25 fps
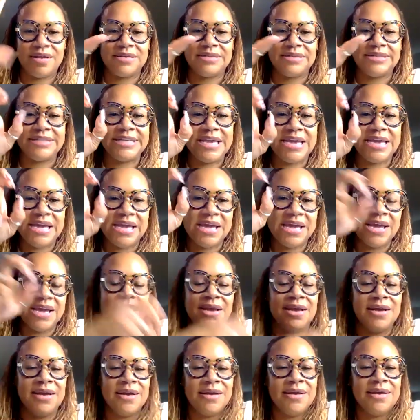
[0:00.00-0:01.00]
C,
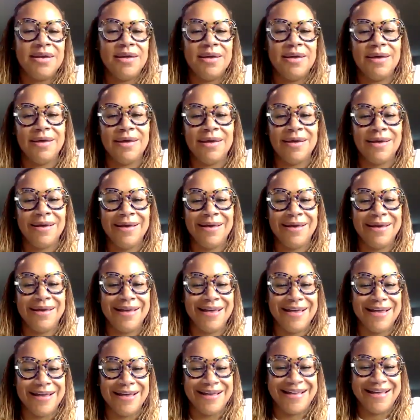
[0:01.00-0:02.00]
I
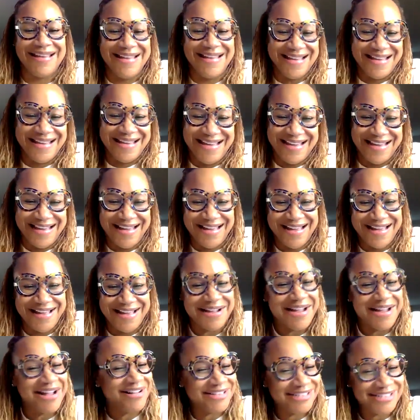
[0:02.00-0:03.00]

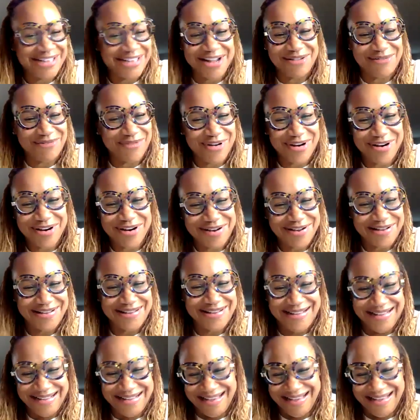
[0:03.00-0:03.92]
ain't gonna say the word,